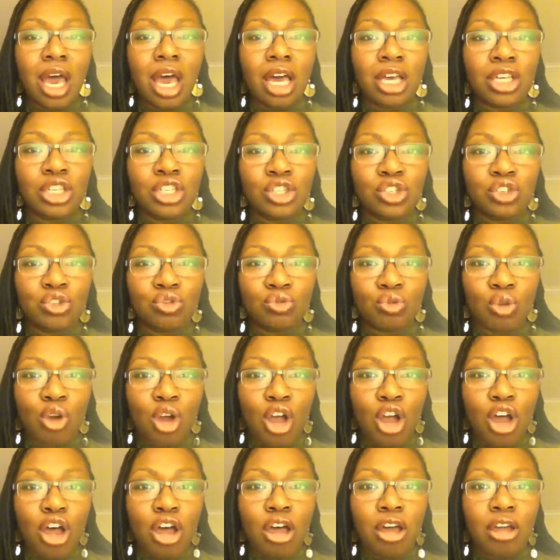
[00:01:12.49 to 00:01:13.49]
a
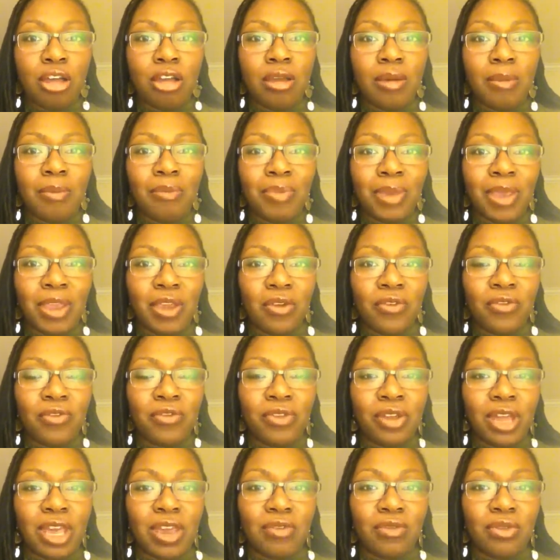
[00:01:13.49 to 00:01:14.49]
strong beer
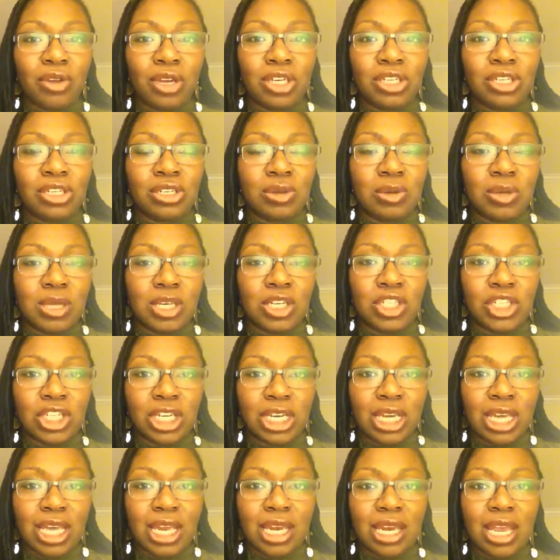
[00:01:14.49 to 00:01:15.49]
flavoring to the
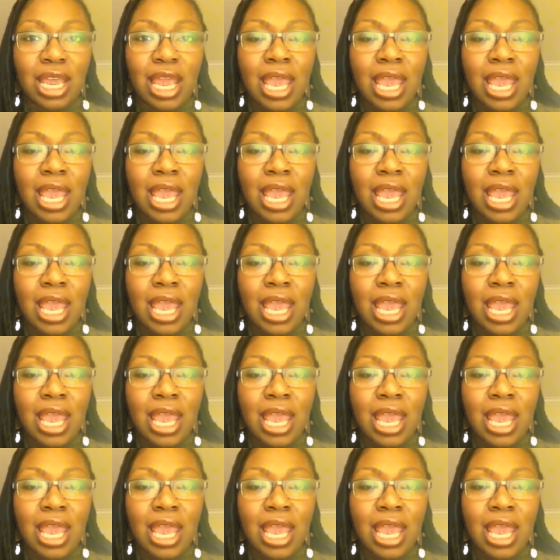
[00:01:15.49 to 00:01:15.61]
chicken.